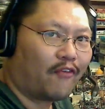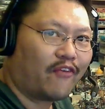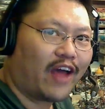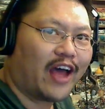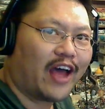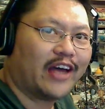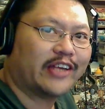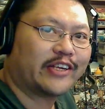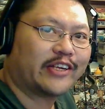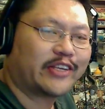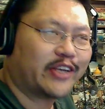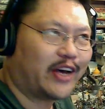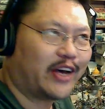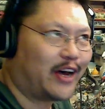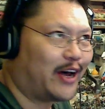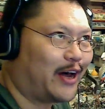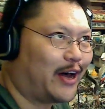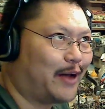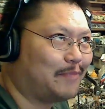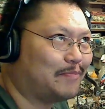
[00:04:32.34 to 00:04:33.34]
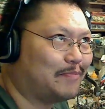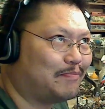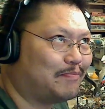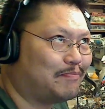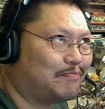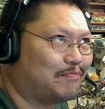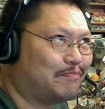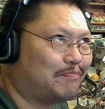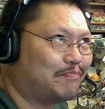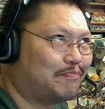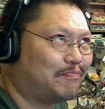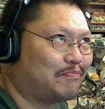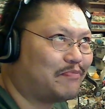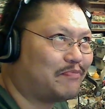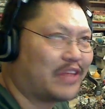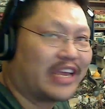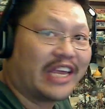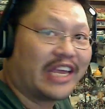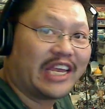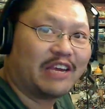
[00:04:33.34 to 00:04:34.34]
off as
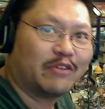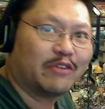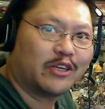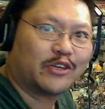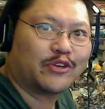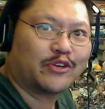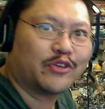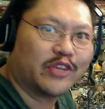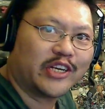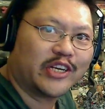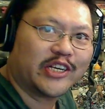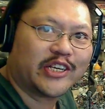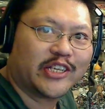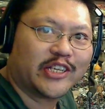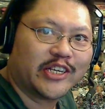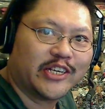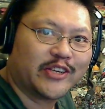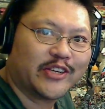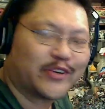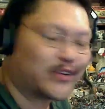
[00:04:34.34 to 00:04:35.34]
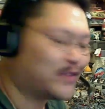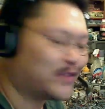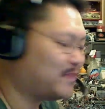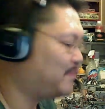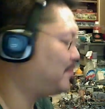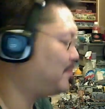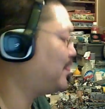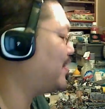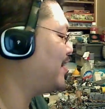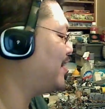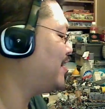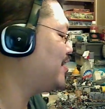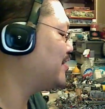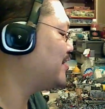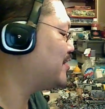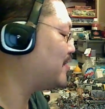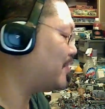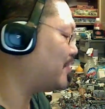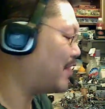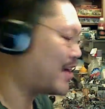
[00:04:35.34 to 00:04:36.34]
thinking he was Julius Caesar.
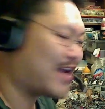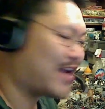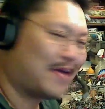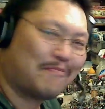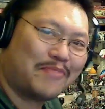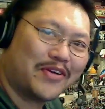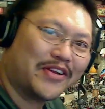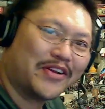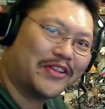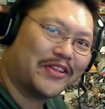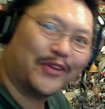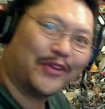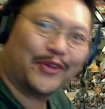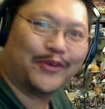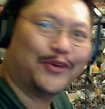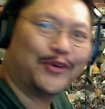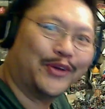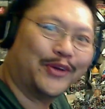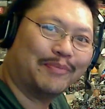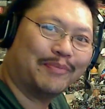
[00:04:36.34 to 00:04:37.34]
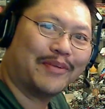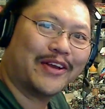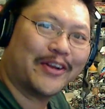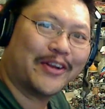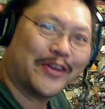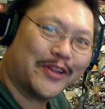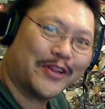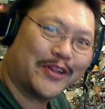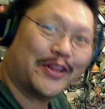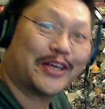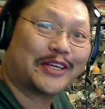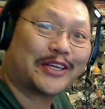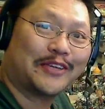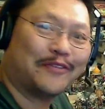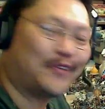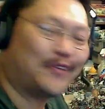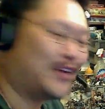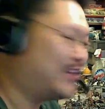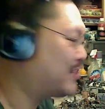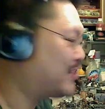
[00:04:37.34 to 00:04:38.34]
So I got put in the loony bin, and in the next
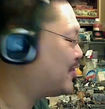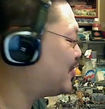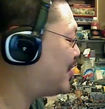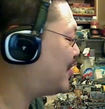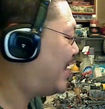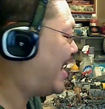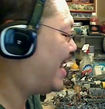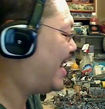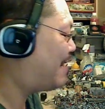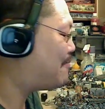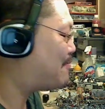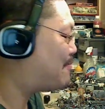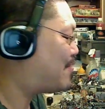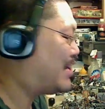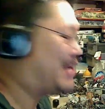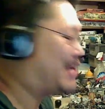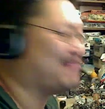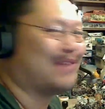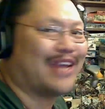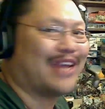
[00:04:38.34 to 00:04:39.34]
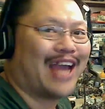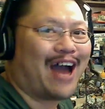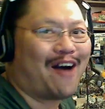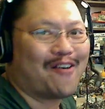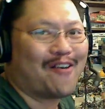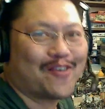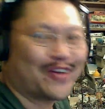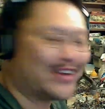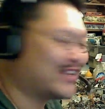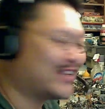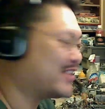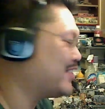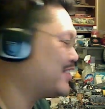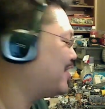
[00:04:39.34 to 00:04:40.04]
adventure they had to break me out and